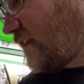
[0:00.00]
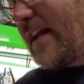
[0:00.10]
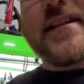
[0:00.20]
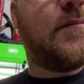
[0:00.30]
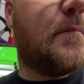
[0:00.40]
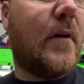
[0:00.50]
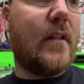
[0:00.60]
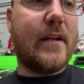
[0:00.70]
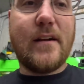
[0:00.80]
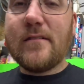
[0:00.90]
Kind of
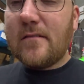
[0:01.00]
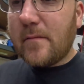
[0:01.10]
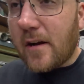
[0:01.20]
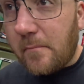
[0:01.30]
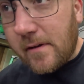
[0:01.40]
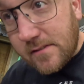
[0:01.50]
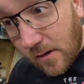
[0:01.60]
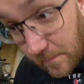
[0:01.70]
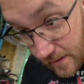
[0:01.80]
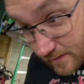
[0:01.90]
spitballing here. Grab my
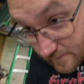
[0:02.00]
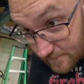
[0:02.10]
Sharpie.